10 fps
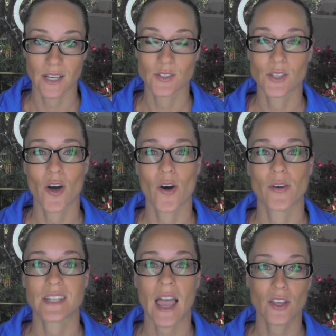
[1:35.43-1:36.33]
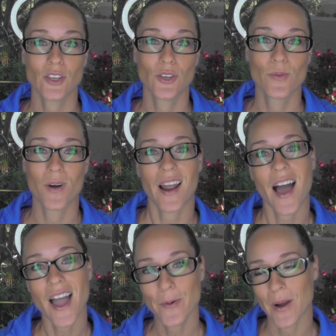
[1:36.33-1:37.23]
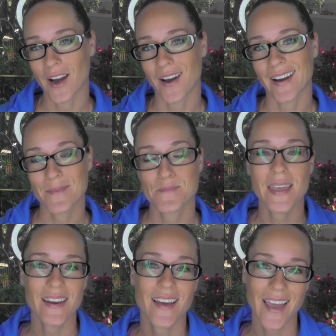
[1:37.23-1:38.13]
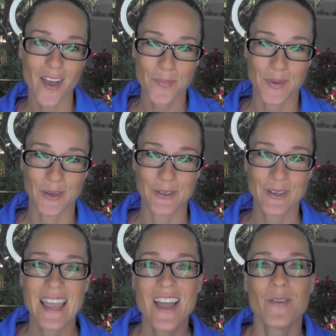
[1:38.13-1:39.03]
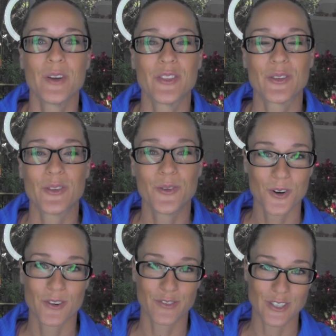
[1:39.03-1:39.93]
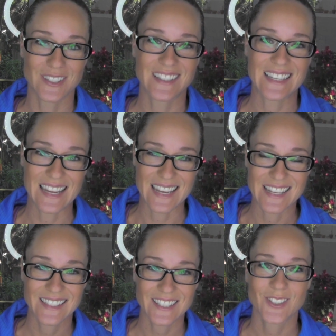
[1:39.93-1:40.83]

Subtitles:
So telling you what I wear may not help you with your foot's needs.